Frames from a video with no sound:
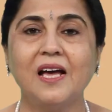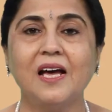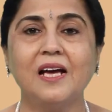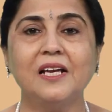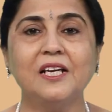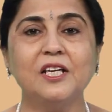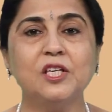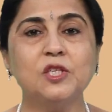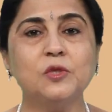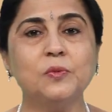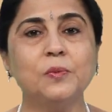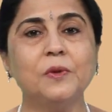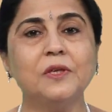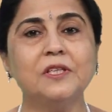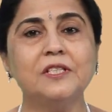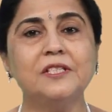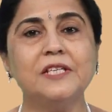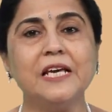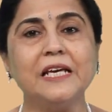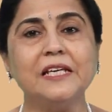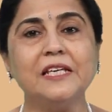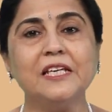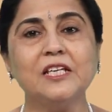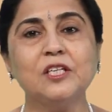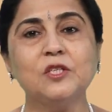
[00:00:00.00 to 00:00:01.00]
Elizabeth
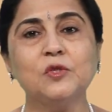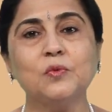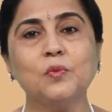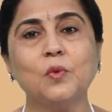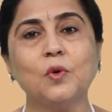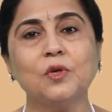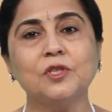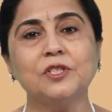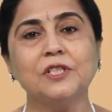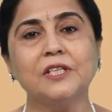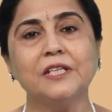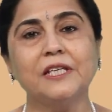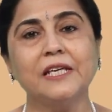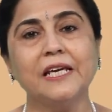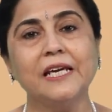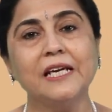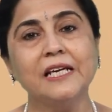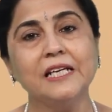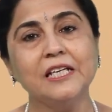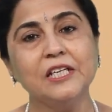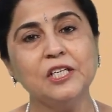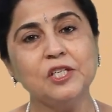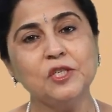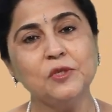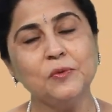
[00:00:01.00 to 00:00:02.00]
Jennings was an
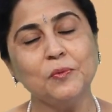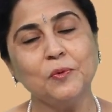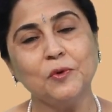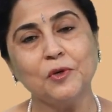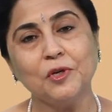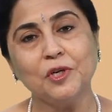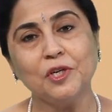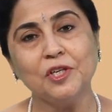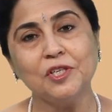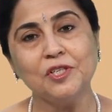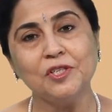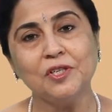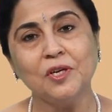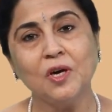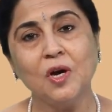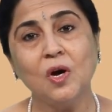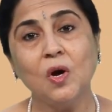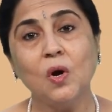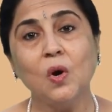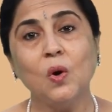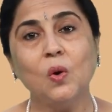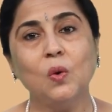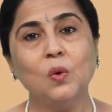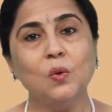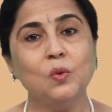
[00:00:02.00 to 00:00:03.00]
English poet
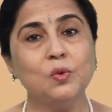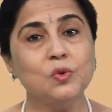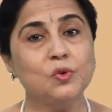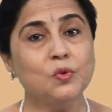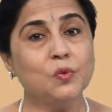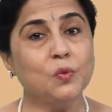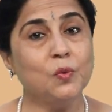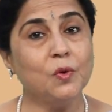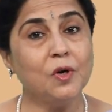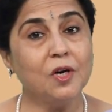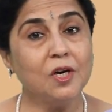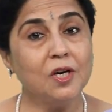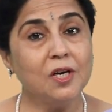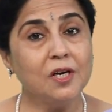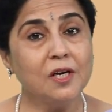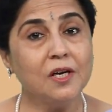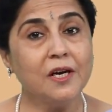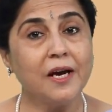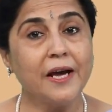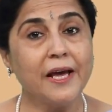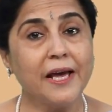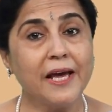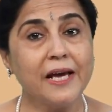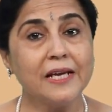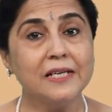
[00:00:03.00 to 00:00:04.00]
whose
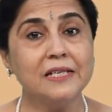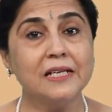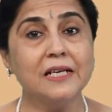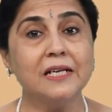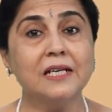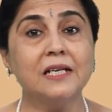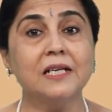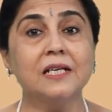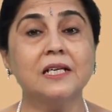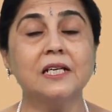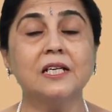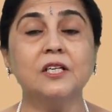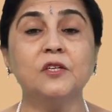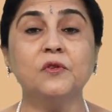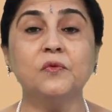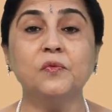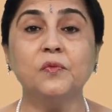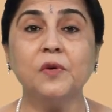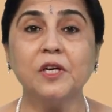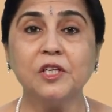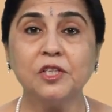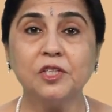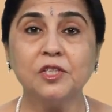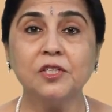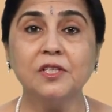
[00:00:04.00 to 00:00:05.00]
work had a
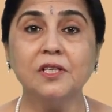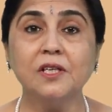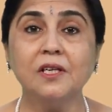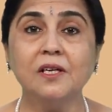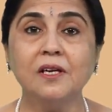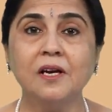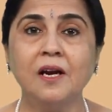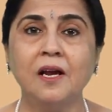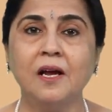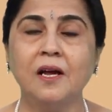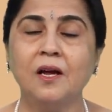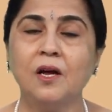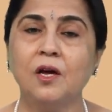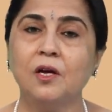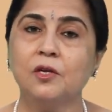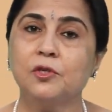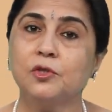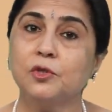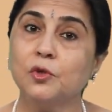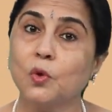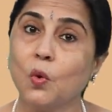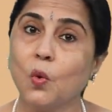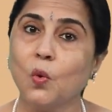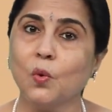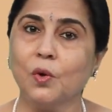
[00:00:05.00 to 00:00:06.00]
confessional
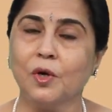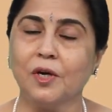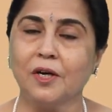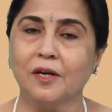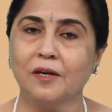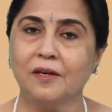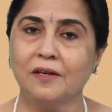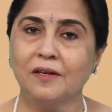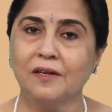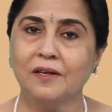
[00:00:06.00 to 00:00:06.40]
tone.